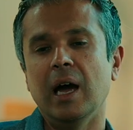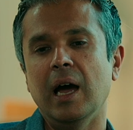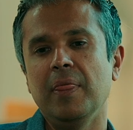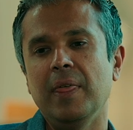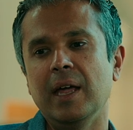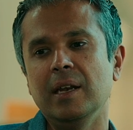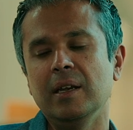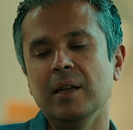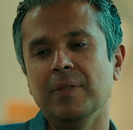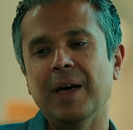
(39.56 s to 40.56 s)
And
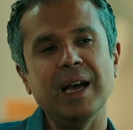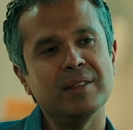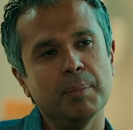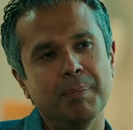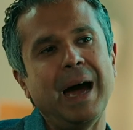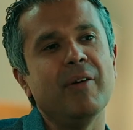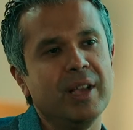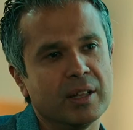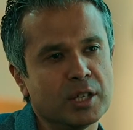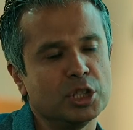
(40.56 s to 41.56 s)
then that is a
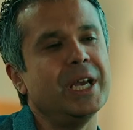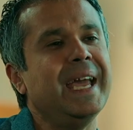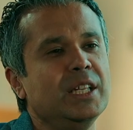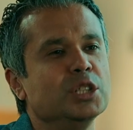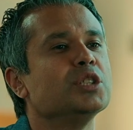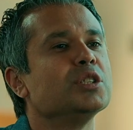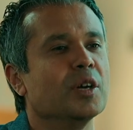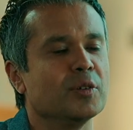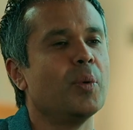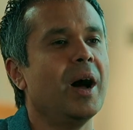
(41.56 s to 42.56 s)
barrier to change
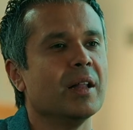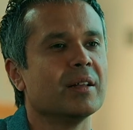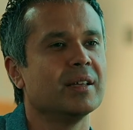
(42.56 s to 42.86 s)
as well,